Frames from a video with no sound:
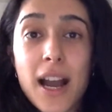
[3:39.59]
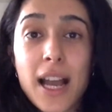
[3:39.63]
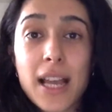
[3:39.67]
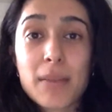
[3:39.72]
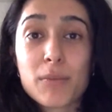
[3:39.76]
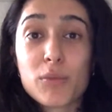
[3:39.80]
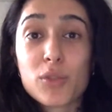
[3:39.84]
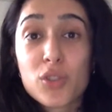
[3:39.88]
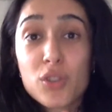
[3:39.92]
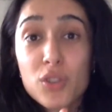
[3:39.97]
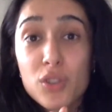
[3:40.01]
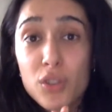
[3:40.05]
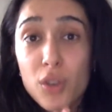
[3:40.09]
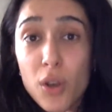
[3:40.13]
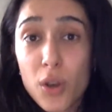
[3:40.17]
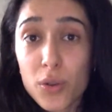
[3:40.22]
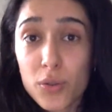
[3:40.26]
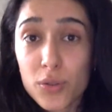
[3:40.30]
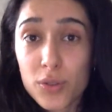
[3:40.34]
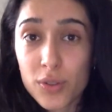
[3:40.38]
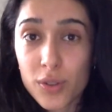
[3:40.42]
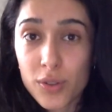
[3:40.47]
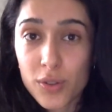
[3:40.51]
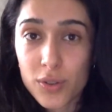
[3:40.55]
i am
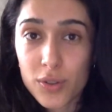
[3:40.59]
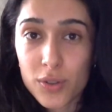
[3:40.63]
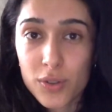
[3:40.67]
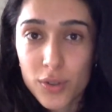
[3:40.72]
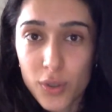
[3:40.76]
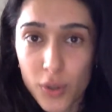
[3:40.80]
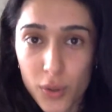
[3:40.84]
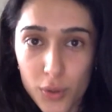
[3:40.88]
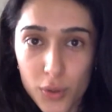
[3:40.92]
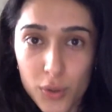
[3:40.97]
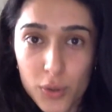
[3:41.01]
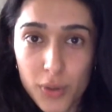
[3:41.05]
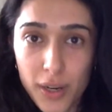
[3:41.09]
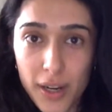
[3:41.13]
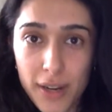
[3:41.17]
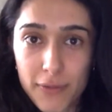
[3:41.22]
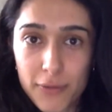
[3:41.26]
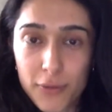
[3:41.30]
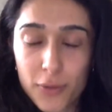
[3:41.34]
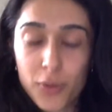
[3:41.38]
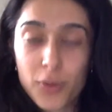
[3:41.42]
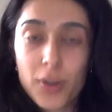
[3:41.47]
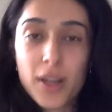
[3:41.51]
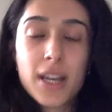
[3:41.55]
so so so
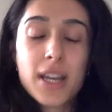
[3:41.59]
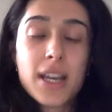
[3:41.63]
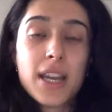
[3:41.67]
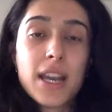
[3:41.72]
grateful